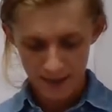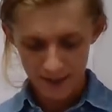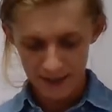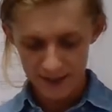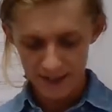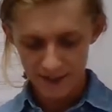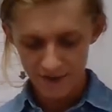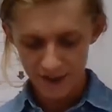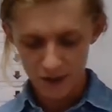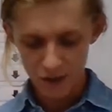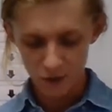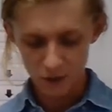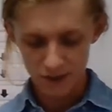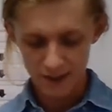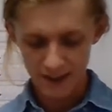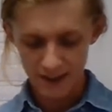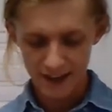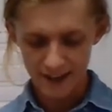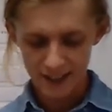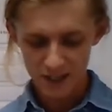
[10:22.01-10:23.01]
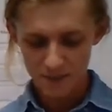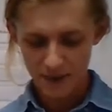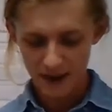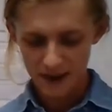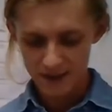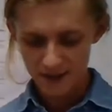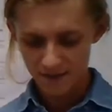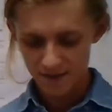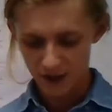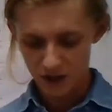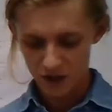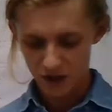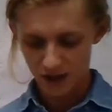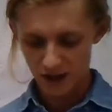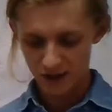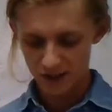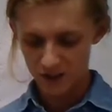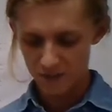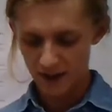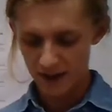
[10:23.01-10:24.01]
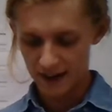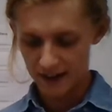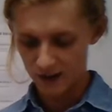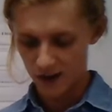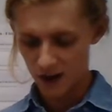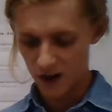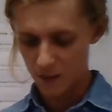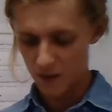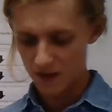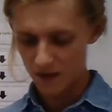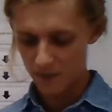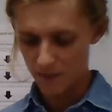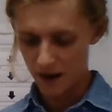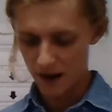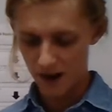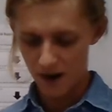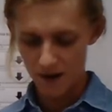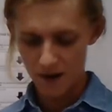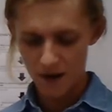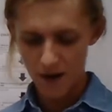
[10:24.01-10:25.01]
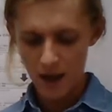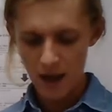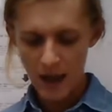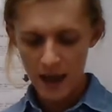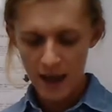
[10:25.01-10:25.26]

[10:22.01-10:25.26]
the difficulty and expense of the child spending time with a parent,